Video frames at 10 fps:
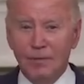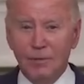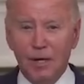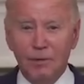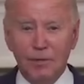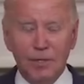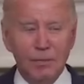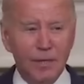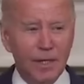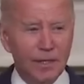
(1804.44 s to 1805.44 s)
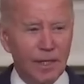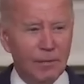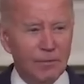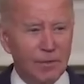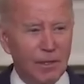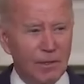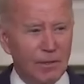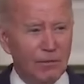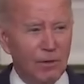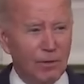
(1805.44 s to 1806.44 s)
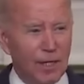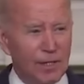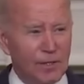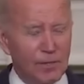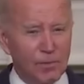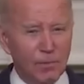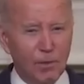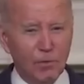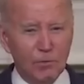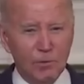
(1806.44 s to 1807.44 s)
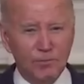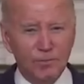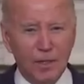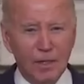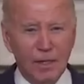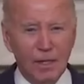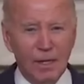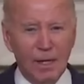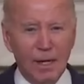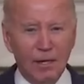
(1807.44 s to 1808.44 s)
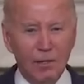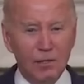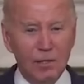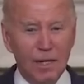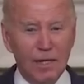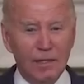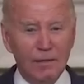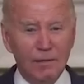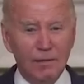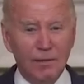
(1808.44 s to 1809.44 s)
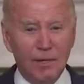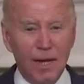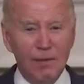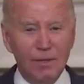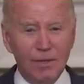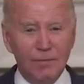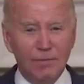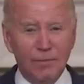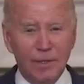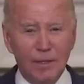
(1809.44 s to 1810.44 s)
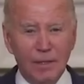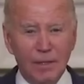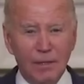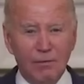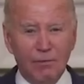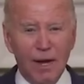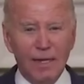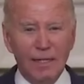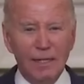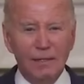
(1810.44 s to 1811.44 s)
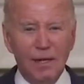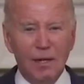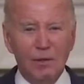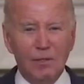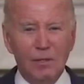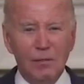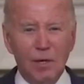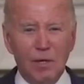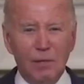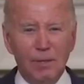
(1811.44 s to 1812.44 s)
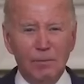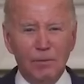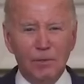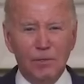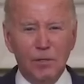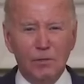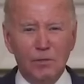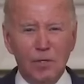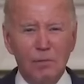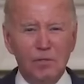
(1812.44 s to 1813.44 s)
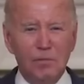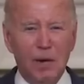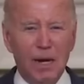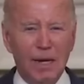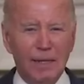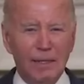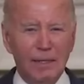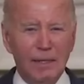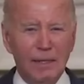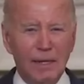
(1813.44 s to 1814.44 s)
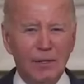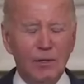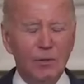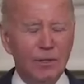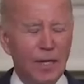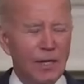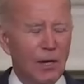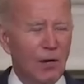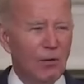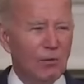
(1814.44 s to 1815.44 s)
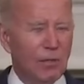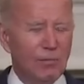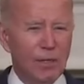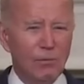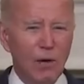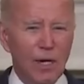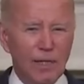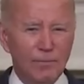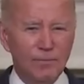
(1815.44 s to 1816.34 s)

and try to intimidate them to vote against this proposal. And looks like they're caving. Frankly, they owe it to the American people to show some spine and do what they know to be right.